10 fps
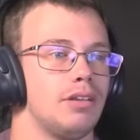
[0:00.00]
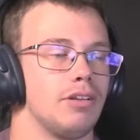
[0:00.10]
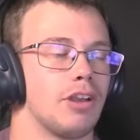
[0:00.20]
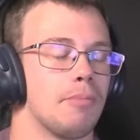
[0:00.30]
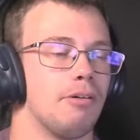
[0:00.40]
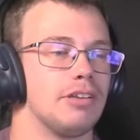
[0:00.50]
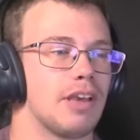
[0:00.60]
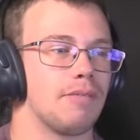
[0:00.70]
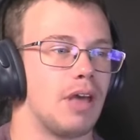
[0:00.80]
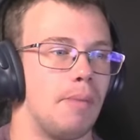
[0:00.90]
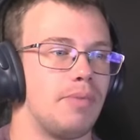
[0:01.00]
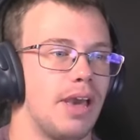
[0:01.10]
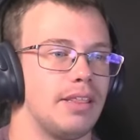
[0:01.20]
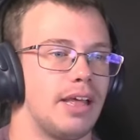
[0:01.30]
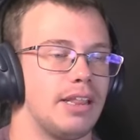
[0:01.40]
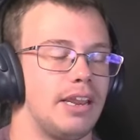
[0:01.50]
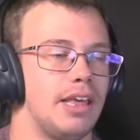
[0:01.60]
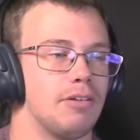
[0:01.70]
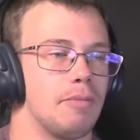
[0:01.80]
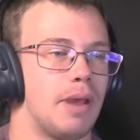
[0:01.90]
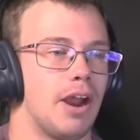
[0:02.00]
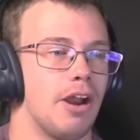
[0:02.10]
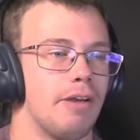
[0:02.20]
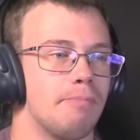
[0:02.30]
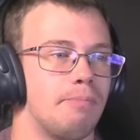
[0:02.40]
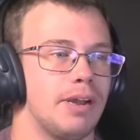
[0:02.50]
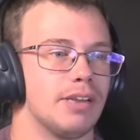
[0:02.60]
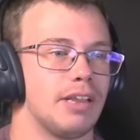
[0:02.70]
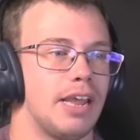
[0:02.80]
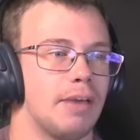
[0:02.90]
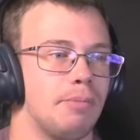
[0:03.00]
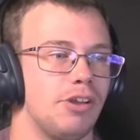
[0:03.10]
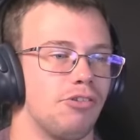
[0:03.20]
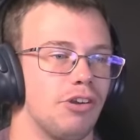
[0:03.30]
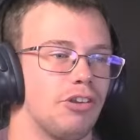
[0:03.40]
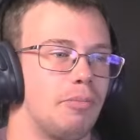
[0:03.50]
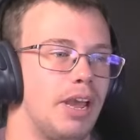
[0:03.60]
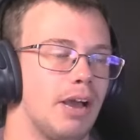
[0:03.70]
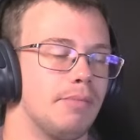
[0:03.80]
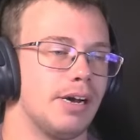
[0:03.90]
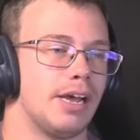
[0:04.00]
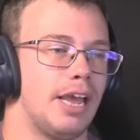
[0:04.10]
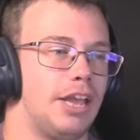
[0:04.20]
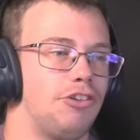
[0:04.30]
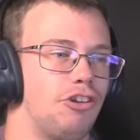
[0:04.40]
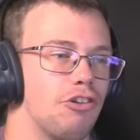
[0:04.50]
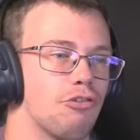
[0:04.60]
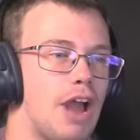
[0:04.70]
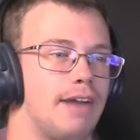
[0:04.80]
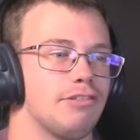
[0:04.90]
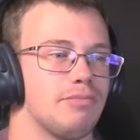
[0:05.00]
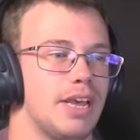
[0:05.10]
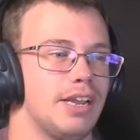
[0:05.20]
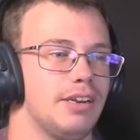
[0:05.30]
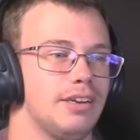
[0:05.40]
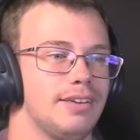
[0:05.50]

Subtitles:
Looks like our boys gave him the update that they need to repair it because they need to get Beatrice to become an ancient craftsman.